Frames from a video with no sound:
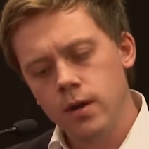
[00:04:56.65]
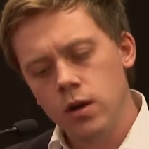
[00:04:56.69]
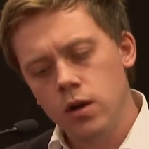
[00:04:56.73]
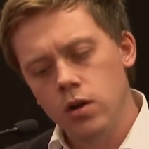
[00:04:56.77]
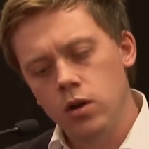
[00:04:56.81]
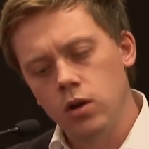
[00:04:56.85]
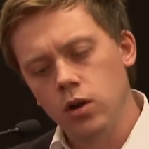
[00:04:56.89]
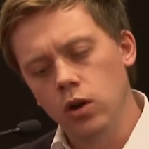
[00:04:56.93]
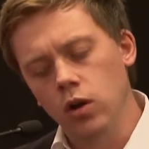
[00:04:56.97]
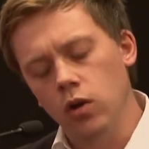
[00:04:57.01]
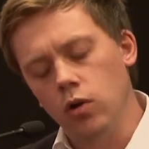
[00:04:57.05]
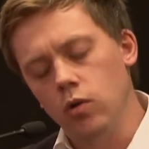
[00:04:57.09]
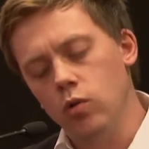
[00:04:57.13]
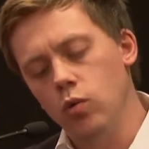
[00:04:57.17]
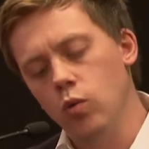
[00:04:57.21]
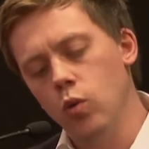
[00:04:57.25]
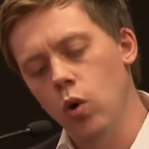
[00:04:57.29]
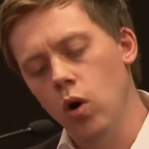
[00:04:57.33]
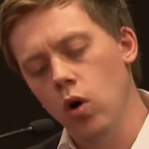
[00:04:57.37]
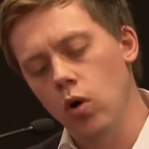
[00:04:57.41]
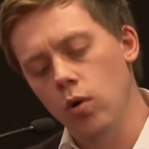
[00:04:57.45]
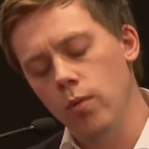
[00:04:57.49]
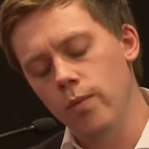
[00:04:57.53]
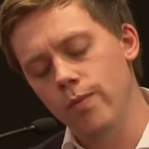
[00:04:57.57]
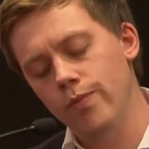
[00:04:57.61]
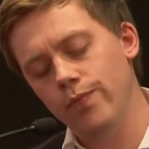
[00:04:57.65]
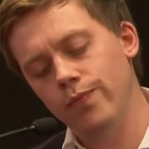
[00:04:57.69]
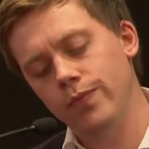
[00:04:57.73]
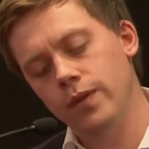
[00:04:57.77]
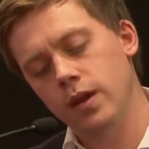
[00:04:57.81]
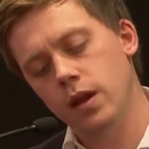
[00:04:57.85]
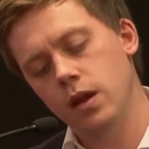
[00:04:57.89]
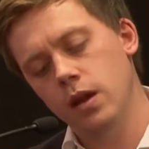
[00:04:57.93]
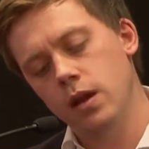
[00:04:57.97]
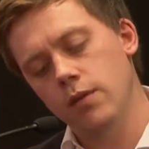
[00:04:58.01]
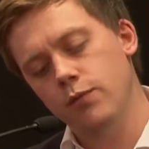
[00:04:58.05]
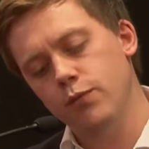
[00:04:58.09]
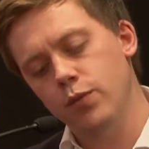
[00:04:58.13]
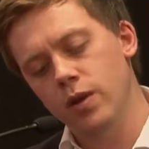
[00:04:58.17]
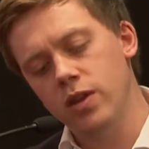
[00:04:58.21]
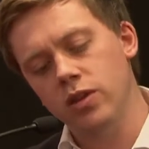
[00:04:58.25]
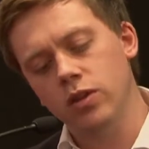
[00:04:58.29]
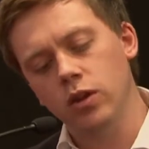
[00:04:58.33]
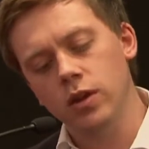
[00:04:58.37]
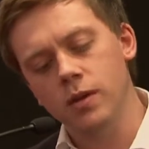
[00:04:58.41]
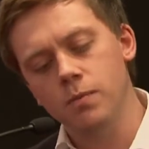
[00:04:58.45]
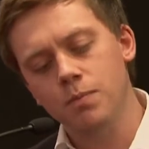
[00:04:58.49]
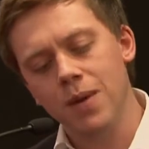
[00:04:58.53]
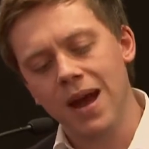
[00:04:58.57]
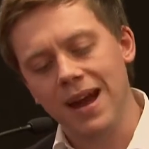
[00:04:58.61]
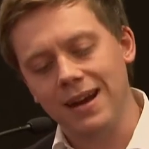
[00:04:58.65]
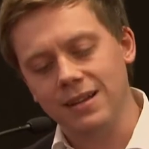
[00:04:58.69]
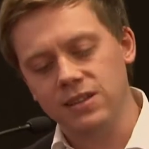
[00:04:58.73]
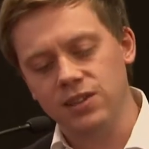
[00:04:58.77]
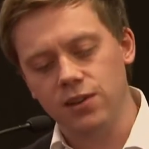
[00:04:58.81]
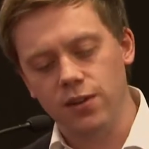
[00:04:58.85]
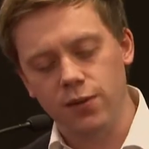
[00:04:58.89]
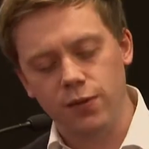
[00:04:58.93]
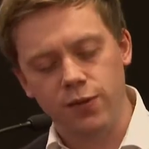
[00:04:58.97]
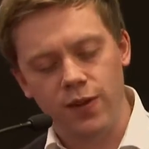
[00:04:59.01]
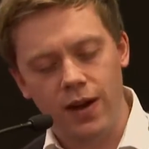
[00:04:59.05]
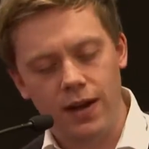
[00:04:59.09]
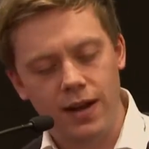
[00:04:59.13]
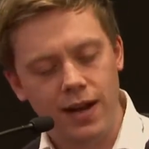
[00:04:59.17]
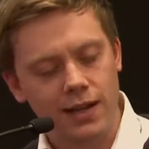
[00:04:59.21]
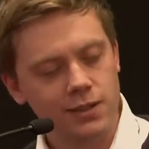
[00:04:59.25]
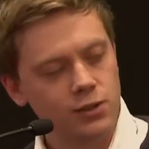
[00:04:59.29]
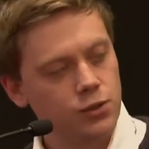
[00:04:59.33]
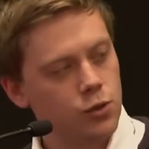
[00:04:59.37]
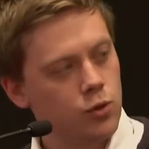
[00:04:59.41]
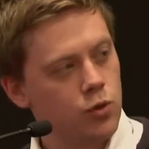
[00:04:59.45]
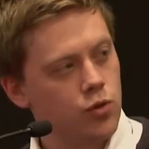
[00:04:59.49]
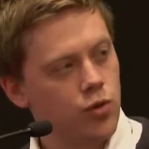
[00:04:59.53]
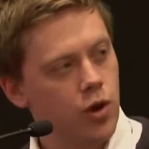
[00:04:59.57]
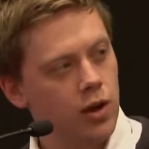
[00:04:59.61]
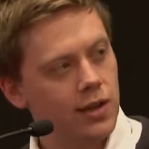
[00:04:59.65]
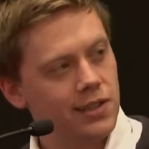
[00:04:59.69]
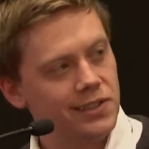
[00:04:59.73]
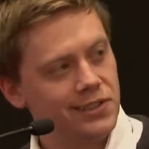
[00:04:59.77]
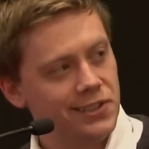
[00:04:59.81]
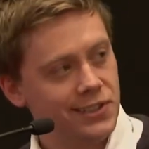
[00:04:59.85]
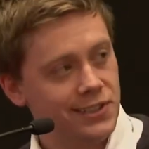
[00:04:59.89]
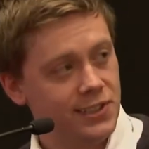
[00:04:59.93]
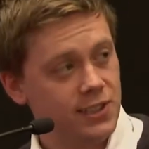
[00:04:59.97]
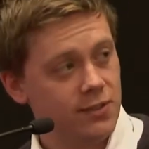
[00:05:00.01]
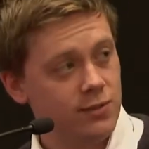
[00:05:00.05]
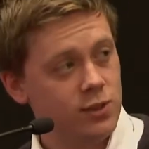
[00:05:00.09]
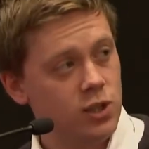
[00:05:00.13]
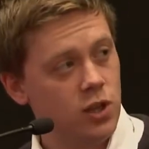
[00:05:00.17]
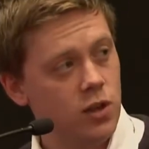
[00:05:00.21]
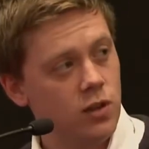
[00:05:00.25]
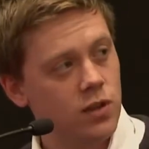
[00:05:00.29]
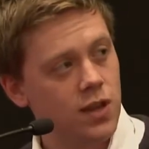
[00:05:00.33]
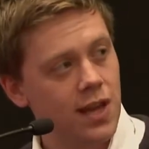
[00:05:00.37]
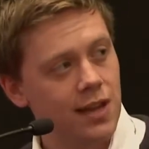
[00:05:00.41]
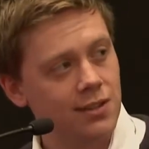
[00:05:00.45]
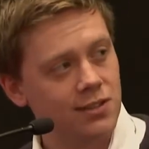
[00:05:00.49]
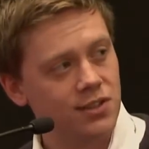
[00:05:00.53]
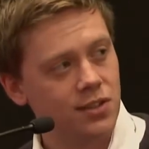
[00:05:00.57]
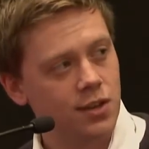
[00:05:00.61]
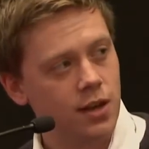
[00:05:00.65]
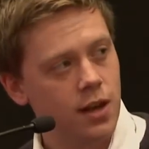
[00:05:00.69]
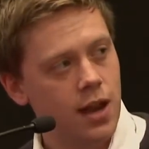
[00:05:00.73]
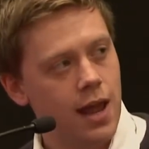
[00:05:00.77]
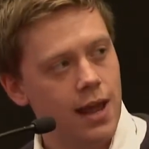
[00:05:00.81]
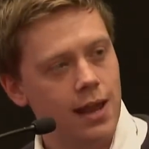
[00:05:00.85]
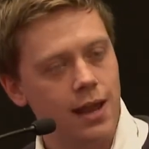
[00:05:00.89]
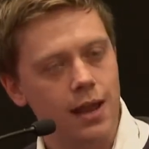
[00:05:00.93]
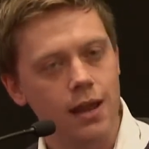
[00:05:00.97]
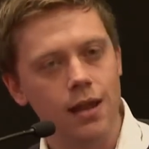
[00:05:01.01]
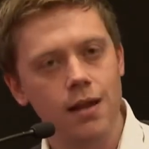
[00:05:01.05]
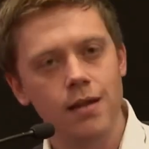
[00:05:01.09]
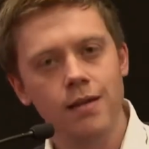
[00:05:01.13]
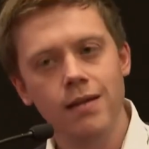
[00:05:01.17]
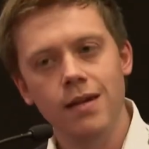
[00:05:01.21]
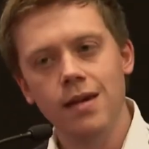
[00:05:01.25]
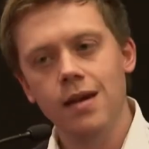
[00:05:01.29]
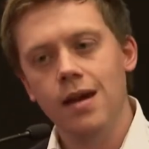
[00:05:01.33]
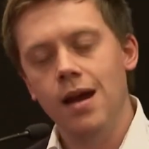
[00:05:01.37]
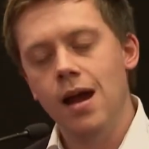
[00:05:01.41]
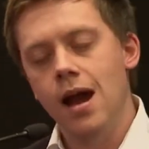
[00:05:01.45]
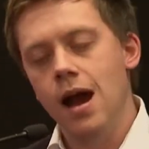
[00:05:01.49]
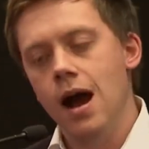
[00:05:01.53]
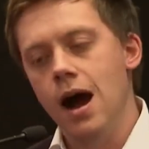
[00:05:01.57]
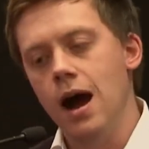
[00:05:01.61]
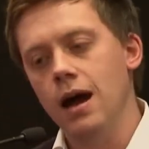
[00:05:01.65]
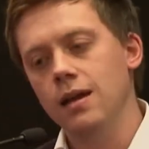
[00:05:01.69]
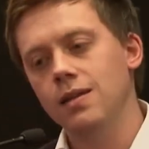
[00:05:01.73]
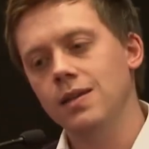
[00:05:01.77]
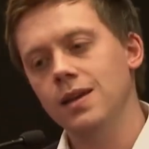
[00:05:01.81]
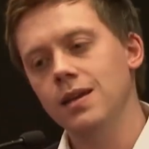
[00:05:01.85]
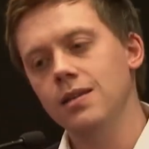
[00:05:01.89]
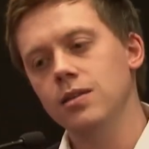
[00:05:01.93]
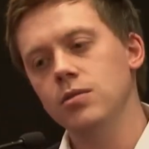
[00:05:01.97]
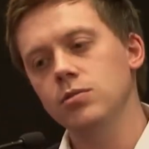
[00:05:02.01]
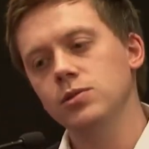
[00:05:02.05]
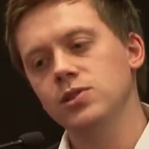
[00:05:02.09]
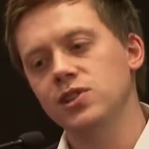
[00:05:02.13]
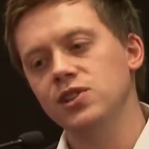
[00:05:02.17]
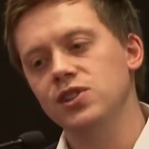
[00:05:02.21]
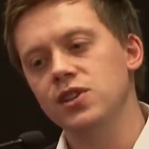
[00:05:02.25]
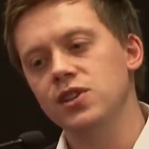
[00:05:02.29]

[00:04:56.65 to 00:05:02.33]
Look, what, if we think back to the financial crisis of 2008, I think there was this